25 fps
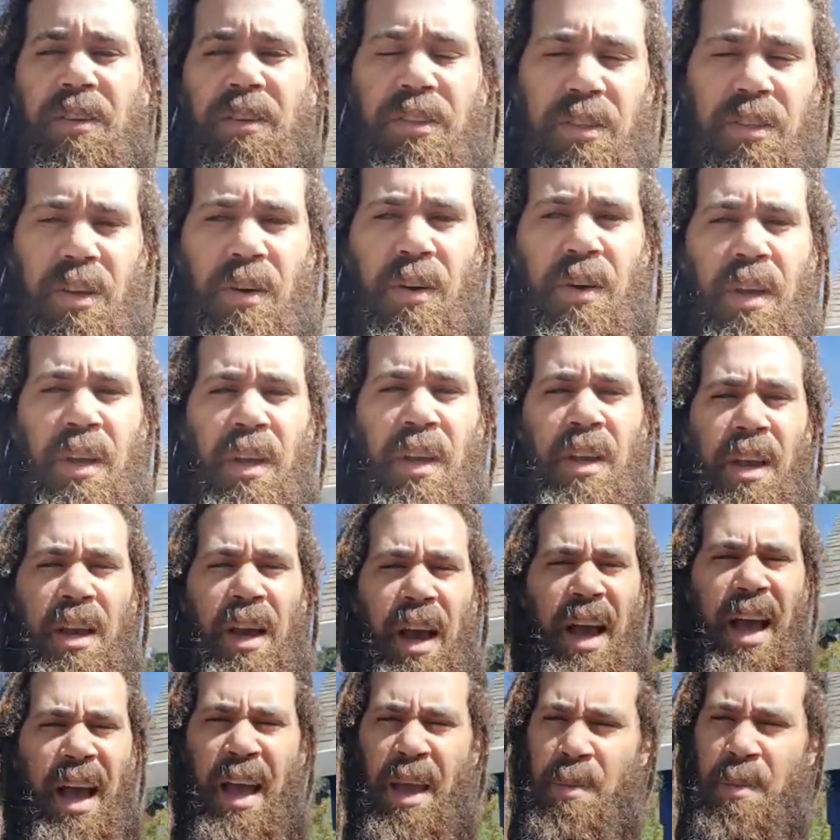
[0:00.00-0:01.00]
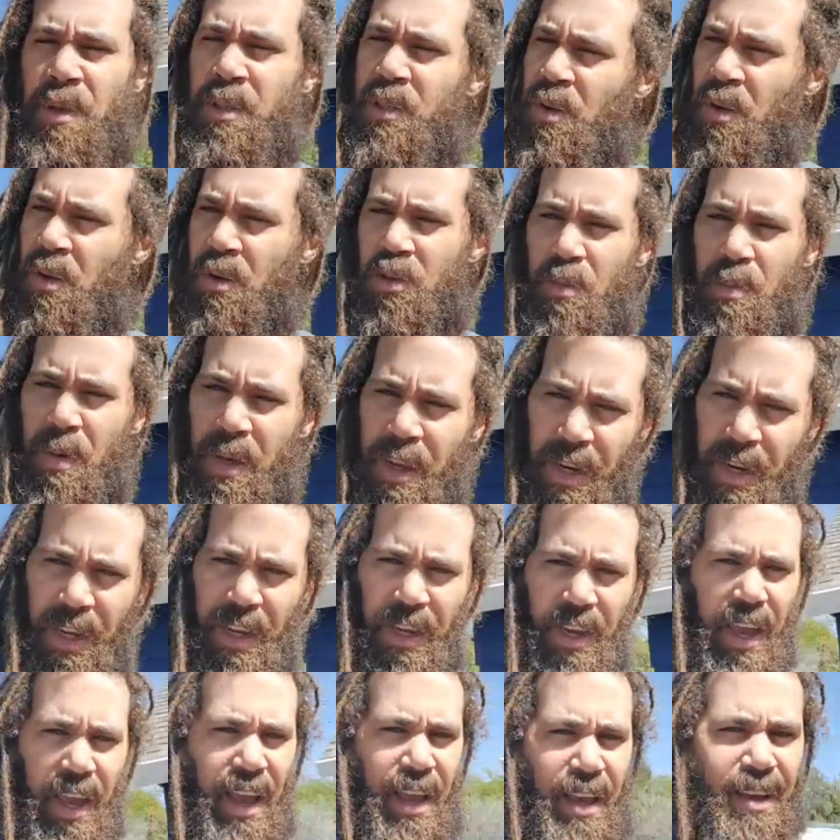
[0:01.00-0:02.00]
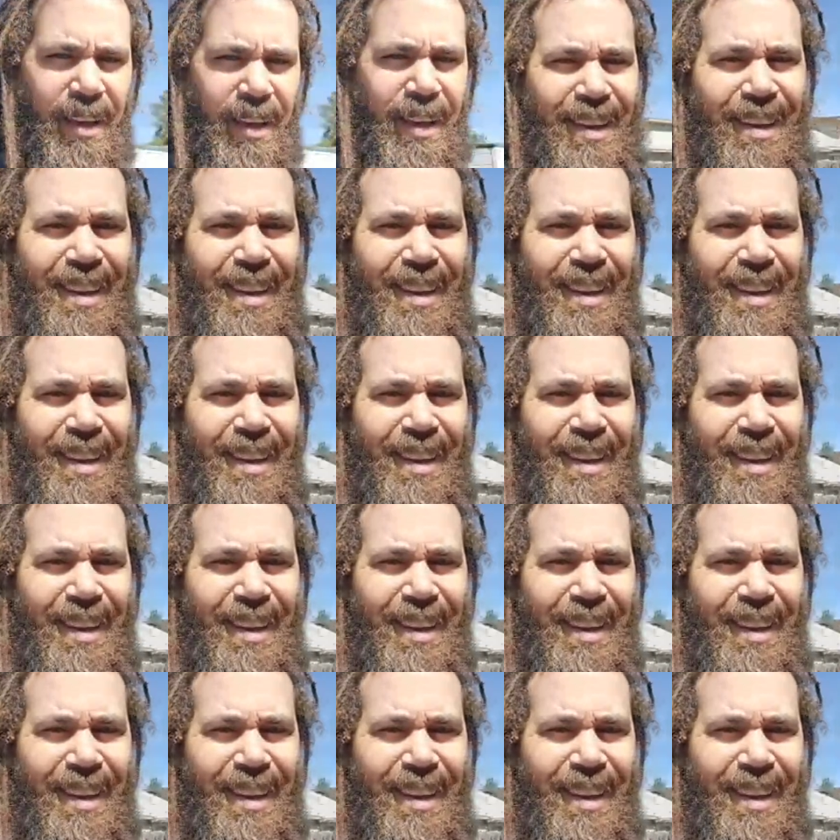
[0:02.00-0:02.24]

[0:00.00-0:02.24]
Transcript: So I am a social media guy.